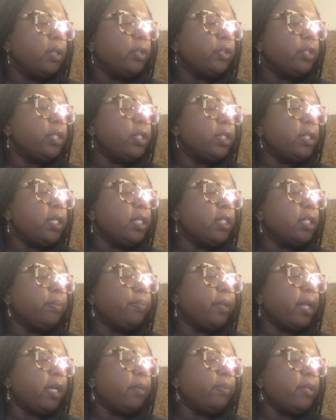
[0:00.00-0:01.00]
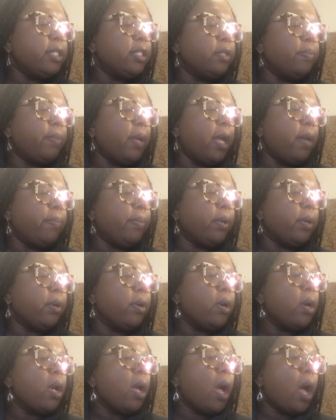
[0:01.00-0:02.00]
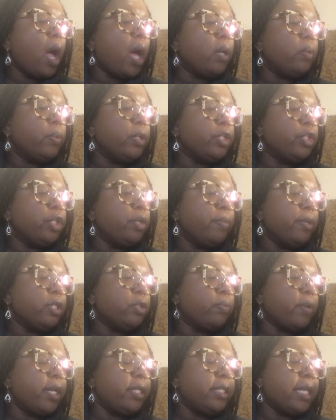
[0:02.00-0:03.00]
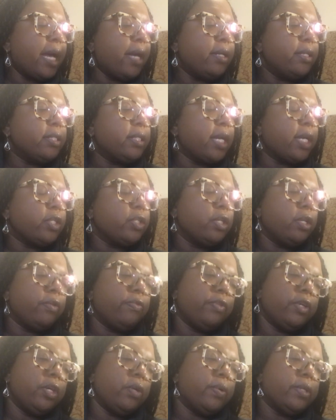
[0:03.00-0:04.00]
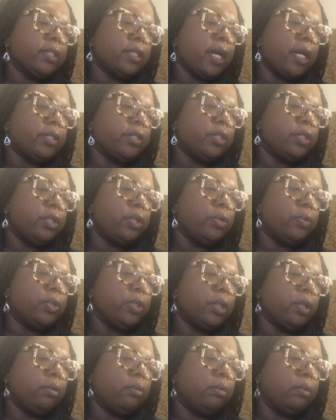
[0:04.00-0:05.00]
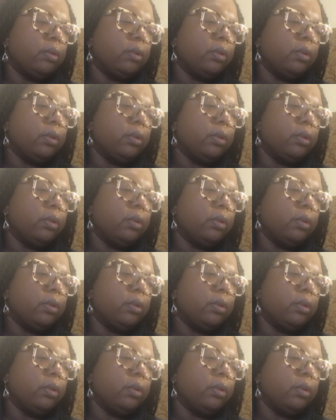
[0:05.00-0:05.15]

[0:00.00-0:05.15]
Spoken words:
She sees the blank piece of paper on which she must write down a section of the U.S. Constitution.